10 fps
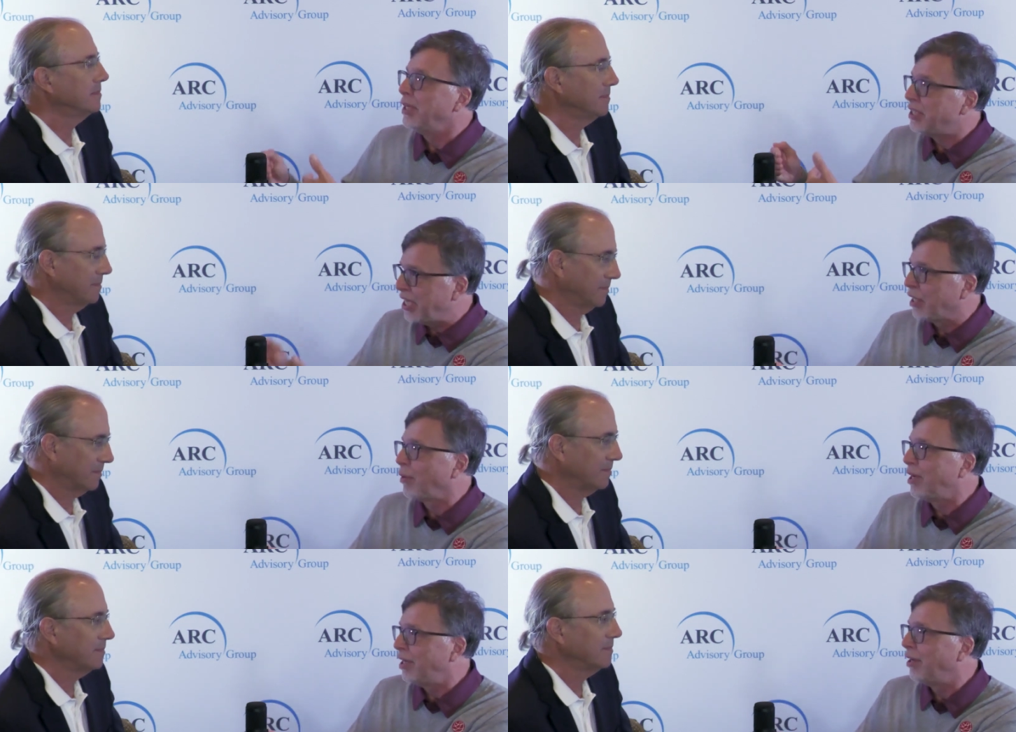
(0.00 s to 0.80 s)
Speaker 1: then when it's
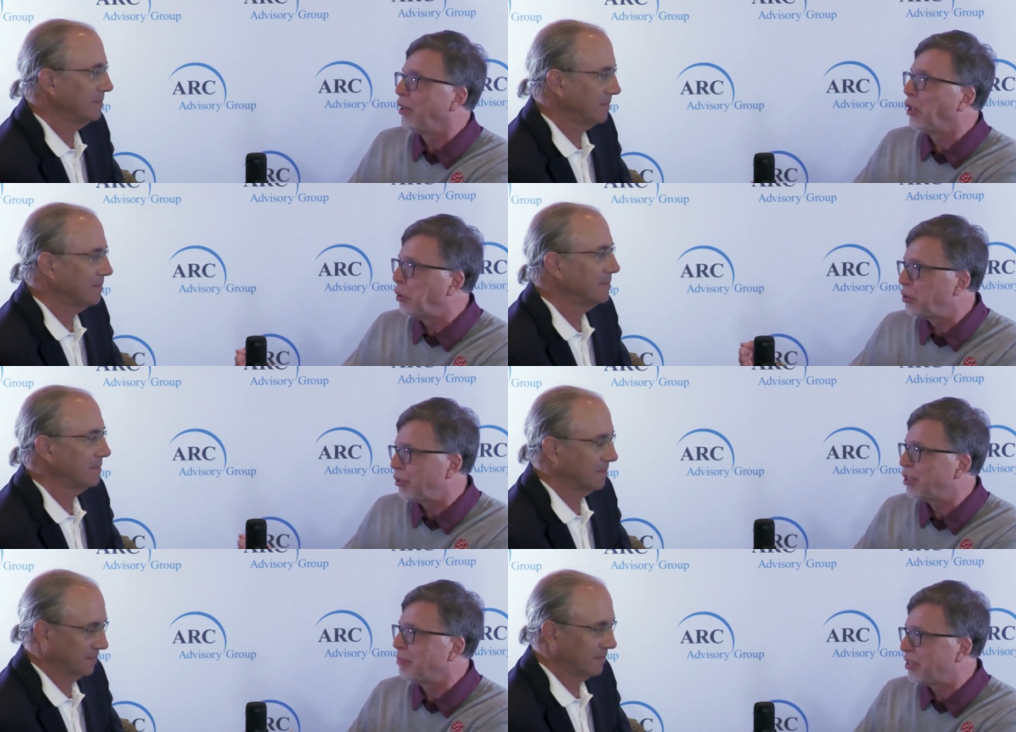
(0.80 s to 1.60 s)
integrated into the host,
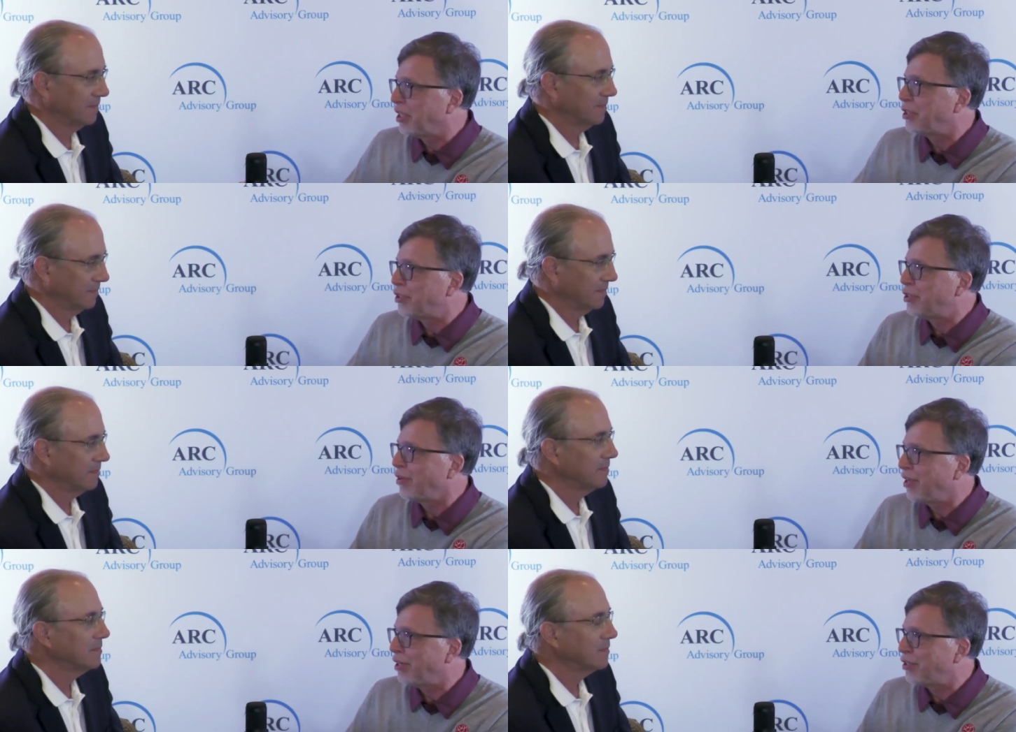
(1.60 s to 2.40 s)
there's some
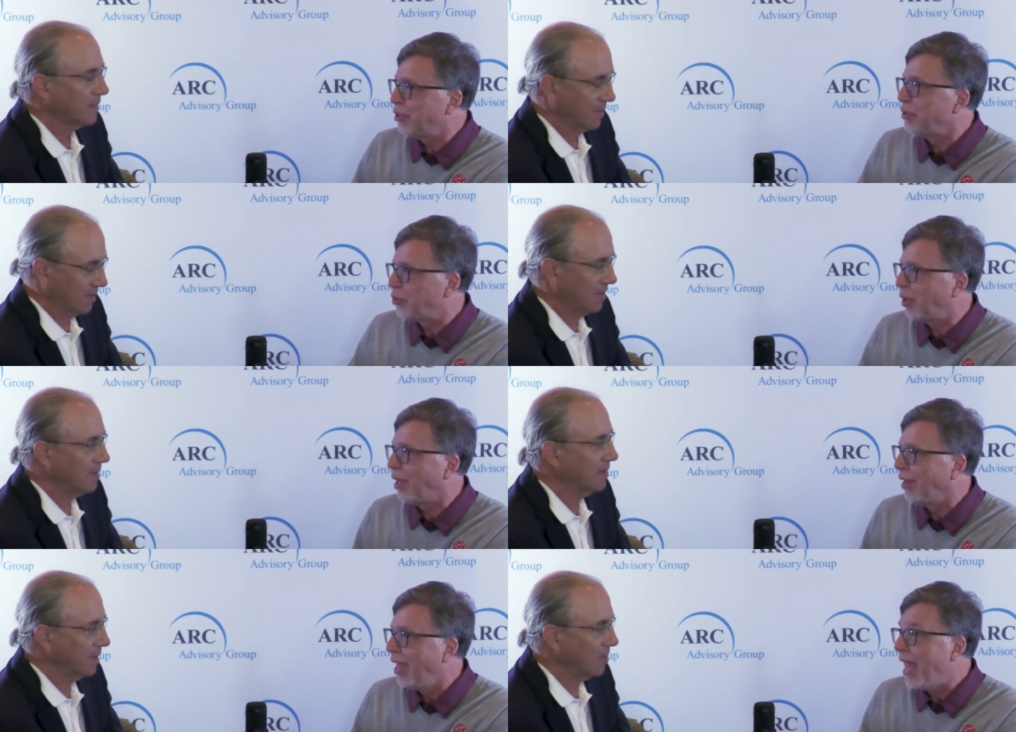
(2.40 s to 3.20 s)
signature there too as
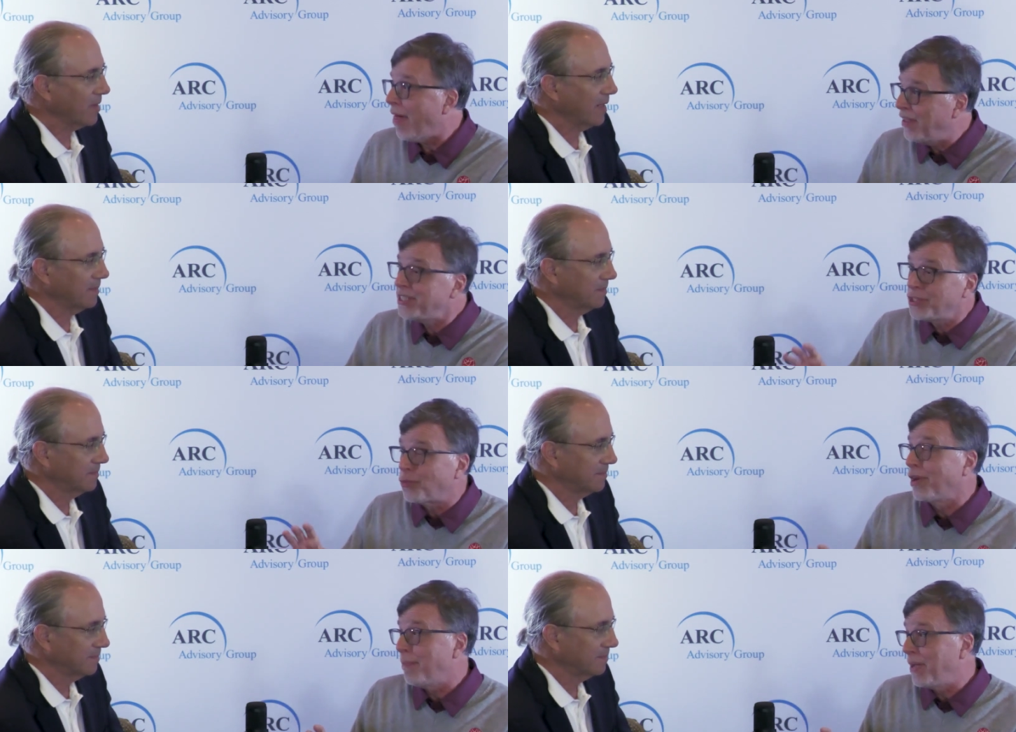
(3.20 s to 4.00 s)
well. And this is
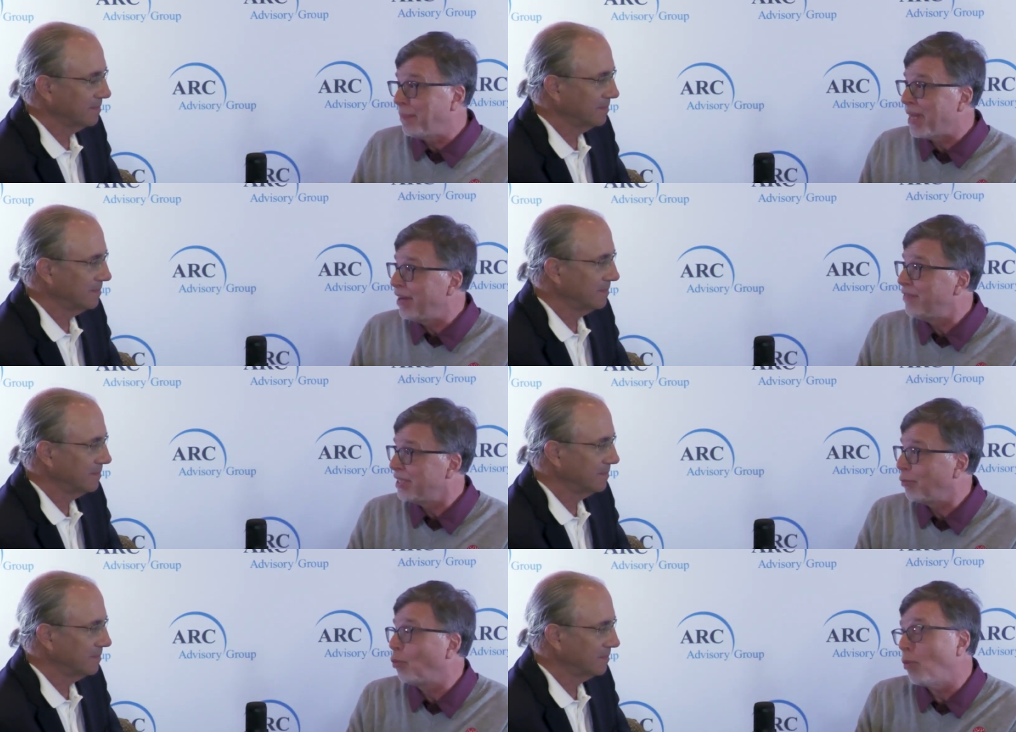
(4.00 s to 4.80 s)
one of the big benefits.